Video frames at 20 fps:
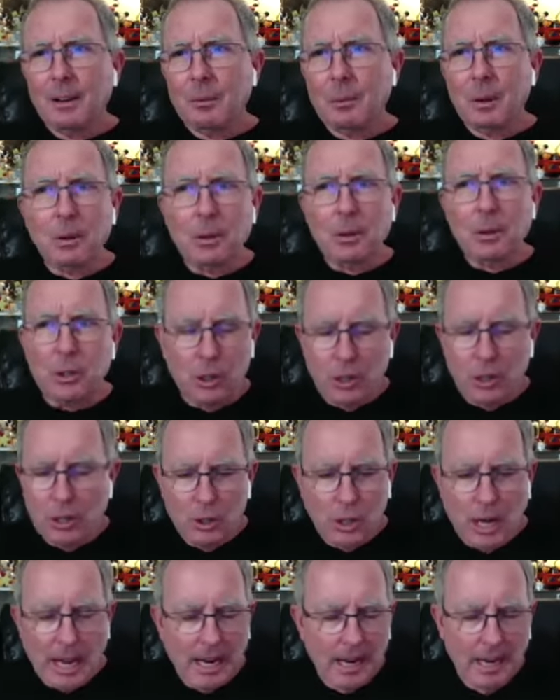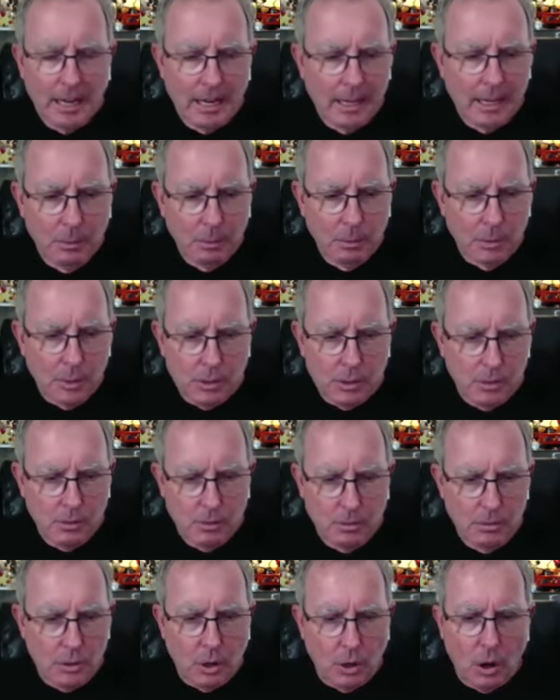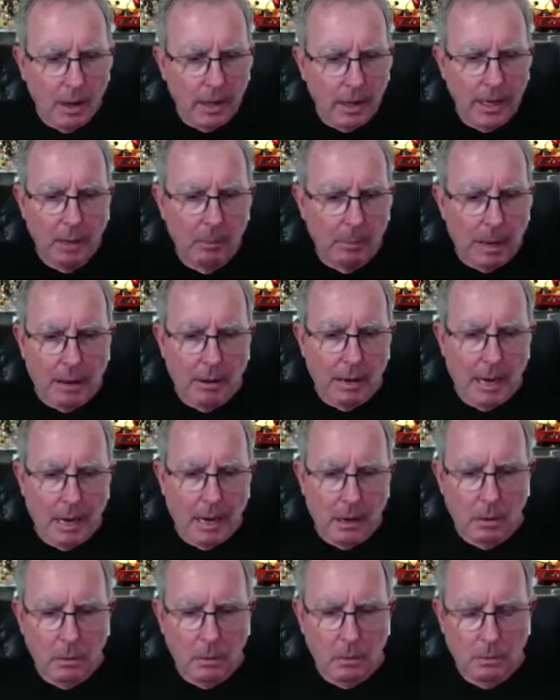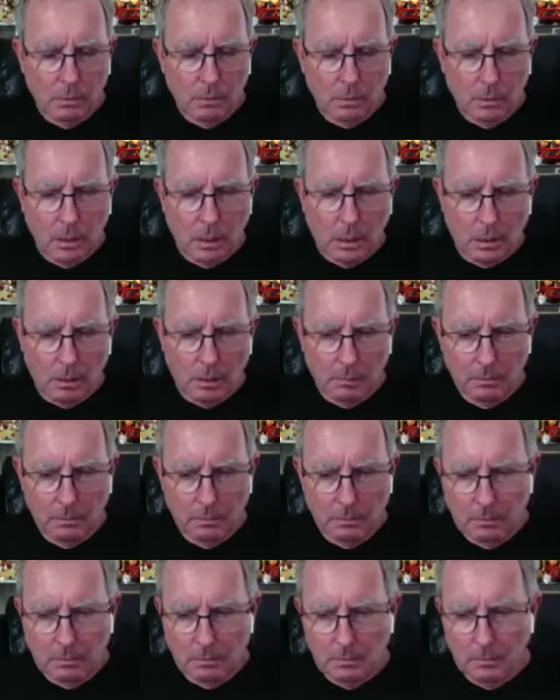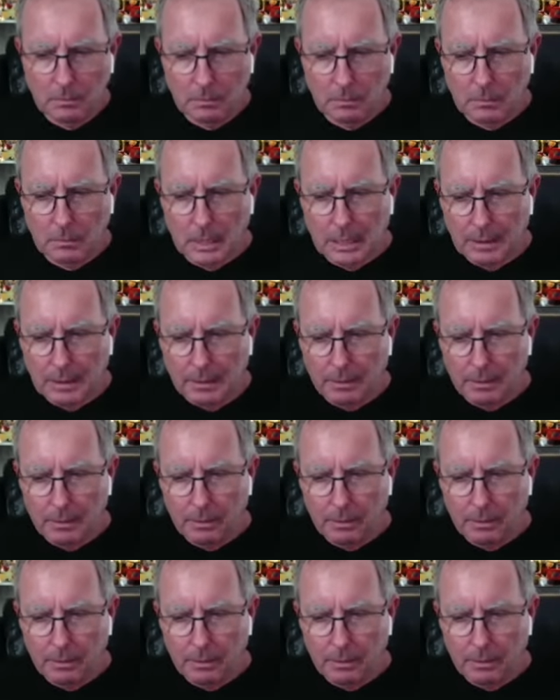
we were just chit-chatting, and he was talking about how um, like